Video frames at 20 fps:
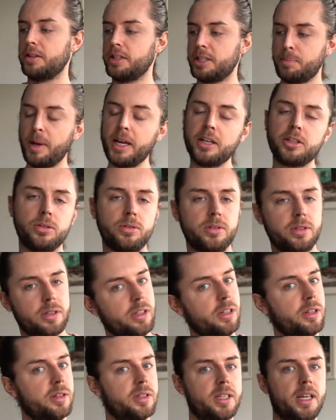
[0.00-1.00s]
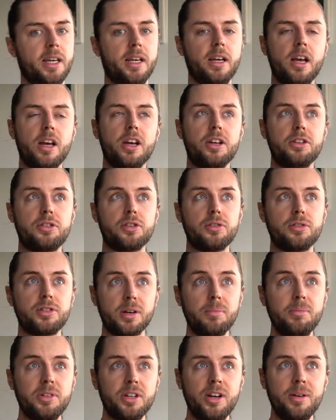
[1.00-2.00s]
the specials that you see. So
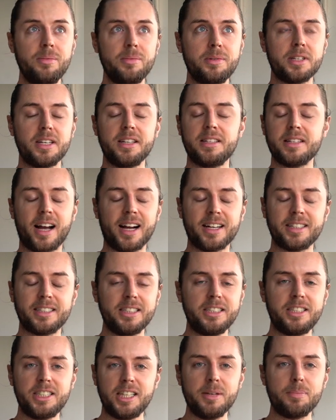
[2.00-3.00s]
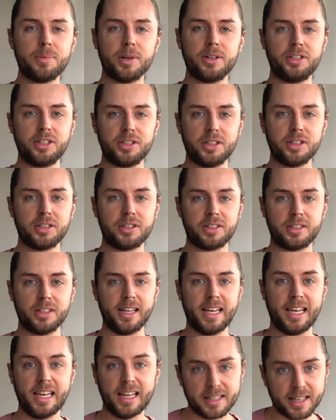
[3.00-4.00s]
sometimes it's actually cheaper to just
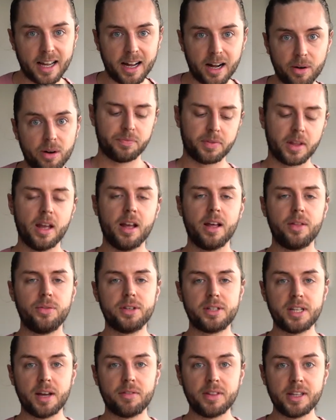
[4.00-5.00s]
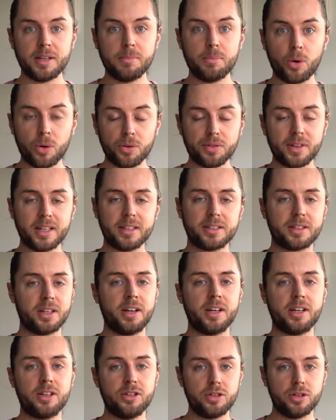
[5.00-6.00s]
eat out. There's definitely more things that
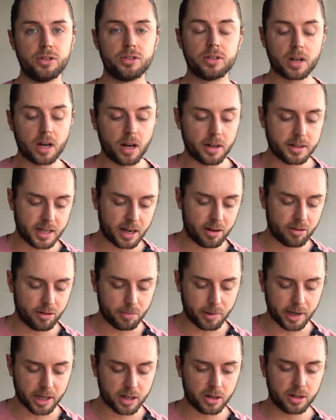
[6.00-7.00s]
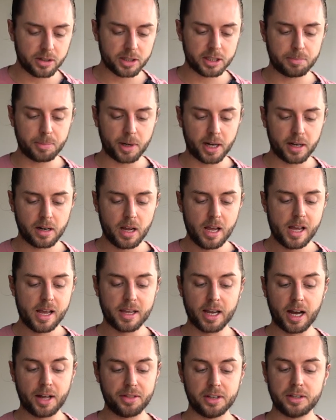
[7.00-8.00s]
I can do to cut down on my costs, but
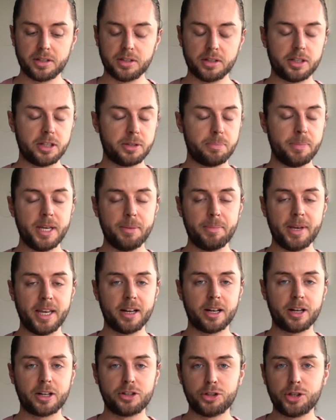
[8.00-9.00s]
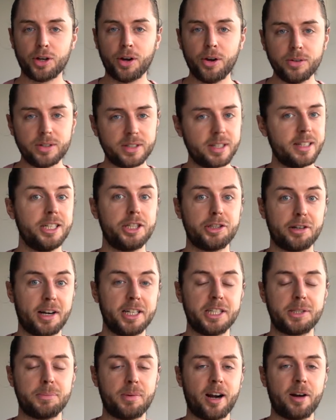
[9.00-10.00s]
yeah, this is just me being totally
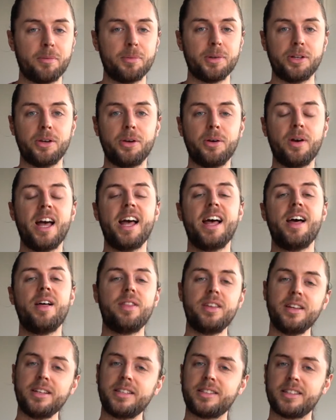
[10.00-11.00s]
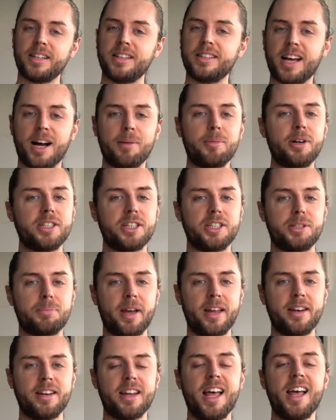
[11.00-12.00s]
transparent with you. This is how much I
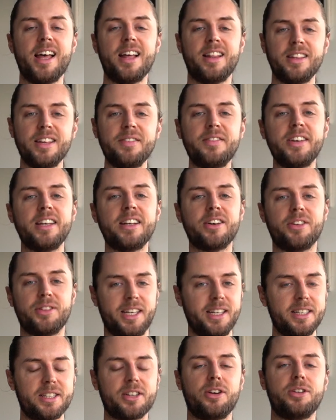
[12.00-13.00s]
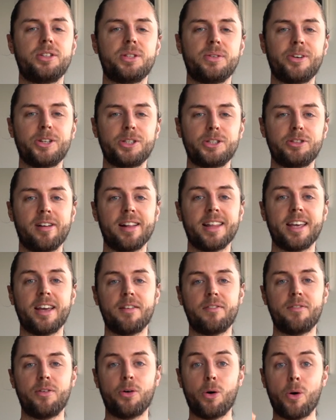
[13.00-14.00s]
spent living on the east coast of Australia
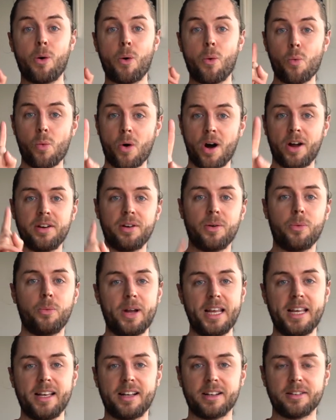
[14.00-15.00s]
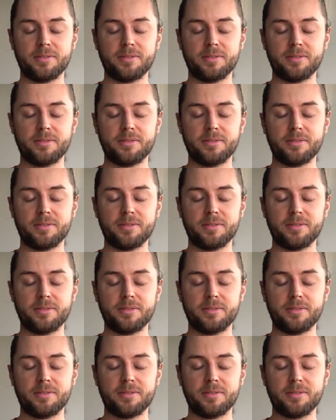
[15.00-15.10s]
for 1 week.